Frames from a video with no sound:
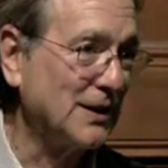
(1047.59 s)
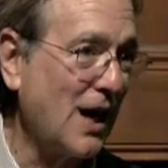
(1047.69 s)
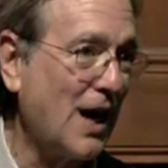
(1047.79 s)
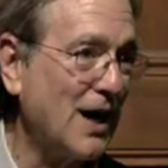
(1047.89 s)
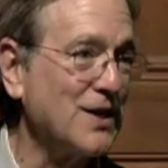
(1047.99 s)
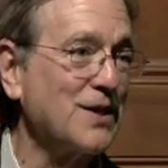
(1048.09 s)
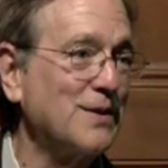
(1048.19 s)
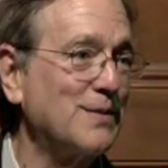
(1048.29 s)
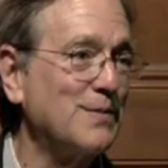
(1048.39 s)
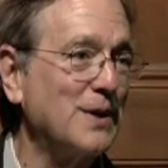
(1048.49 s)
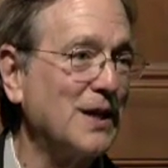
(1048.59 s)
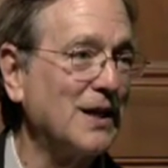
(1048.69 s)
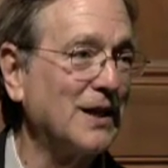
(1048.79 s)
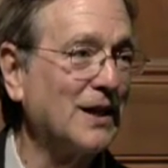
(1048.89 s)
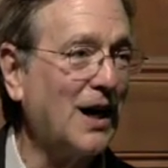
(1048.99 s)
gods
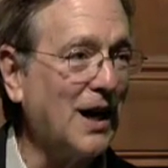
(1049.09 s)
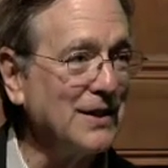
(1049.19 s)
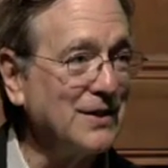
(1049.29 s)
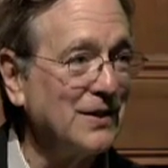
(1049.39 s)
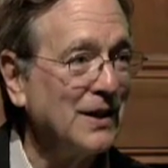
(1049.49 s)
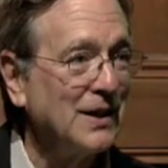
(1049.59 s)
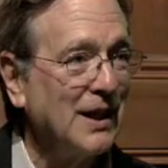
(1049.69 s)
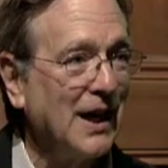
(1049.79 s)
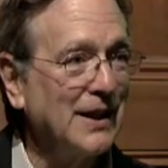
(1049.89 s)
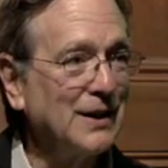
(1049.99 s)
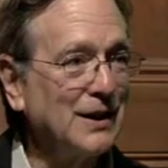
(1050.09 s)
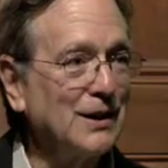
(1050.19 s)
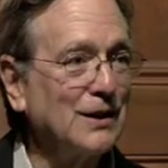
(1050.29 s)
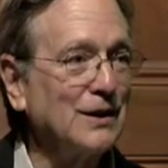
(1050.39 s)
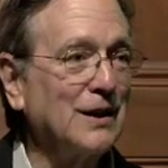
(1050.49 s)
being gods,
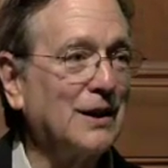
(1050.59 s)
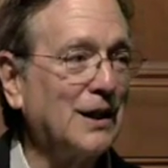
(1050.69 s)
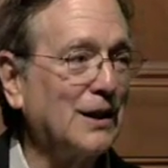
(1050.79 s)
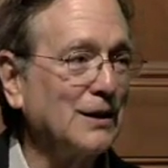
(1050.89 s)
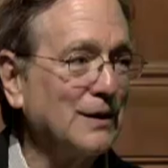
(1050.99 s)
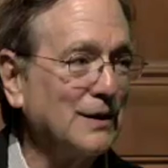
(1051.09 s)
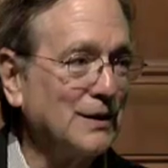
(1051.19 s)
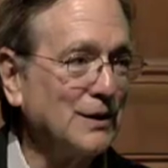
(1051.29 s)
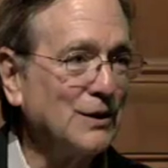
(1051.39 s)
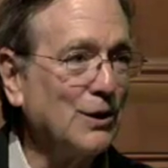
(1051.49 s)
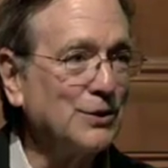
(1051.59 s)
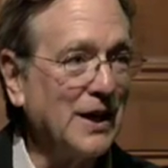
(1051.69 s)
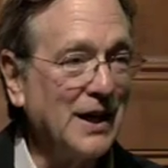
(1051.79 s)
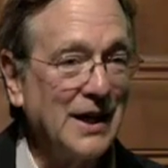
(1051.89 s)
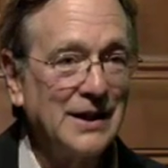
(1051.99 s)
Enlil goes
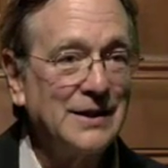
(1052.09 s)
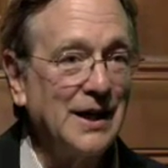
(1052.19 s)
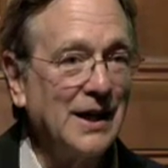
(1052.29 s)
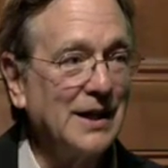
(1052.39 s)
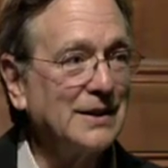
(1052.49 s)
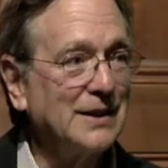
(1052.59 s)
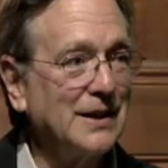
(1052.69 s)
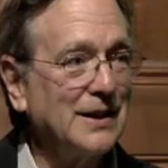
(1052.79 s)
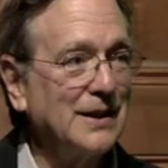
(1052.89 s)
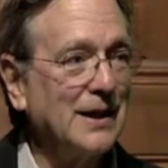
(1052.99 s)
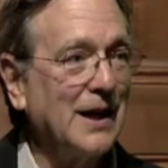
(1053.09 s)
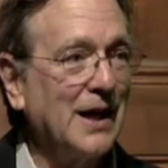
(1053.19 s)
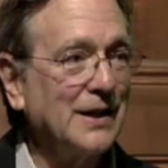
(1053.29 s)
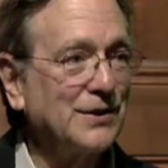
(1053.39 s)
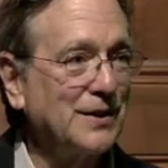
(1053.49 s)
ahead and he
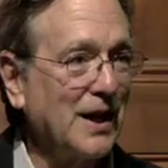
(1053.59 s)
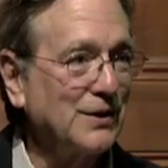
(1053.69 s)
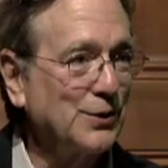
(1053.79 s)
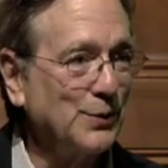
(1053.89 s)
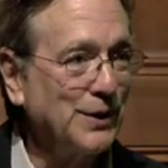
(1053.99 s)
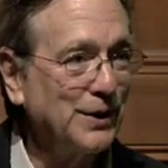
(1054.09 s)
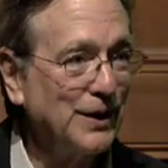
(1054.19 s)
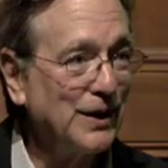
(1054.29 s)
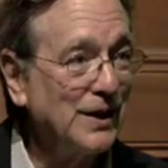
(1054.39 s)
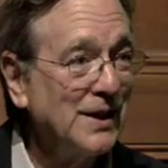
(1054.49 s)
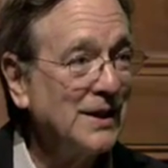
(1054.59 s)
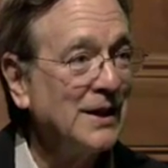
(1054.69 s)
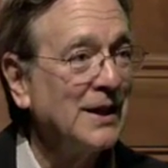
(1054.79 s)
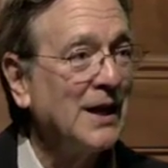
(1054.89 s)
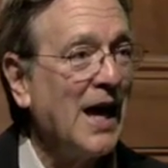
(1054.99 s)
has sex with her.
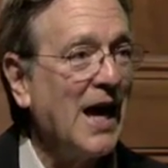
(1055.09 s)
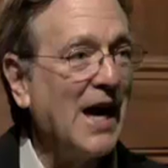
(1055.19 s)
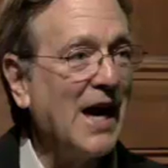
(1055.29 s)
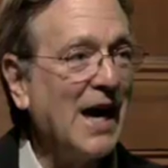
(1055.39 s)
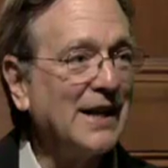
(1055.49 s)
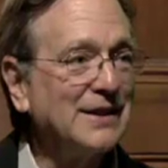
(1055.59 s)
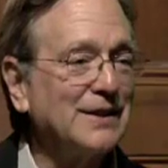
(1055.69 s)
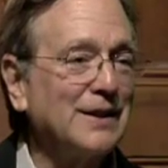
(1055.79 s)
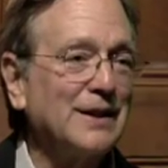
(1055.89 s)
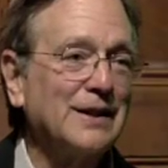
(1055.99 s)
And